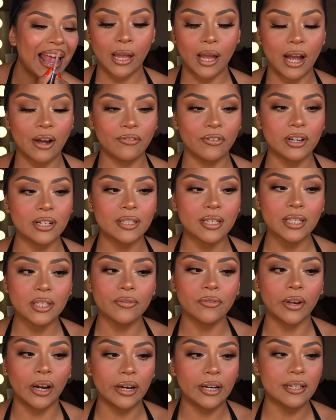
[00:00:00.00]
At first it's
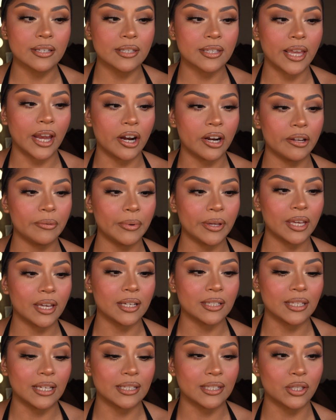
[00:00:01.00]
very scary
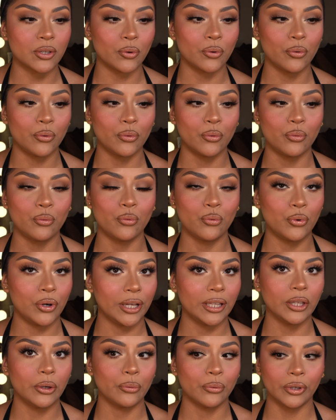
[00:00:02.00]
because it's
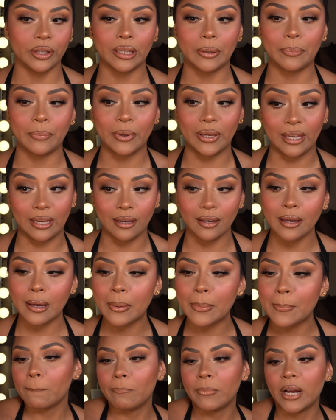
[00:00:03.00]
really pink,
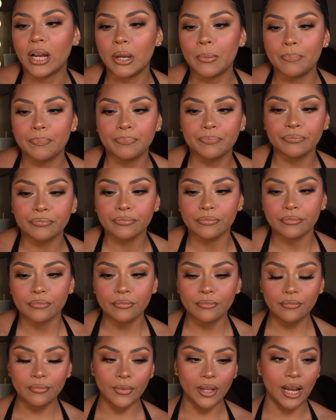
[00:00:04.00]
but
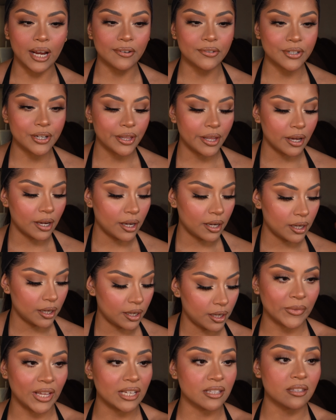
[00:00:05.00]
after that
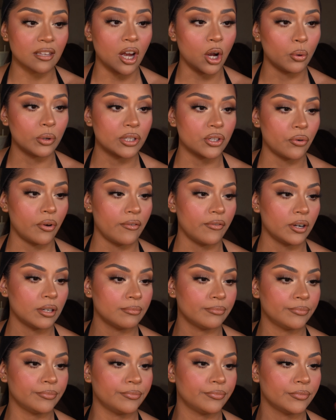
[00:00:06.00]
it's not whatsoever.
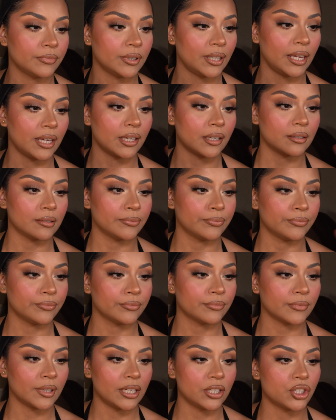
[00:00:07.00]
Like,
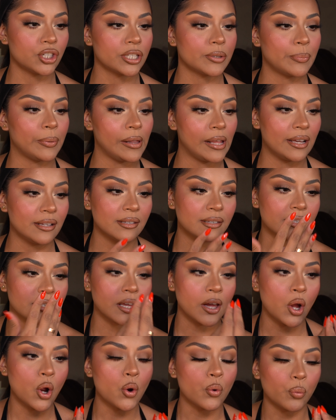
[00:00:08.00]
it just blends
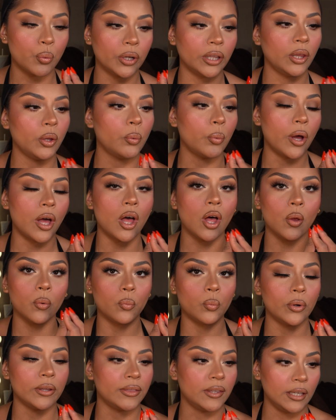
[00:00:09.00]
really well
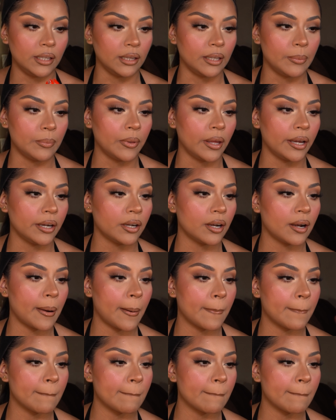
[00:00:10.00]
with the lip liner.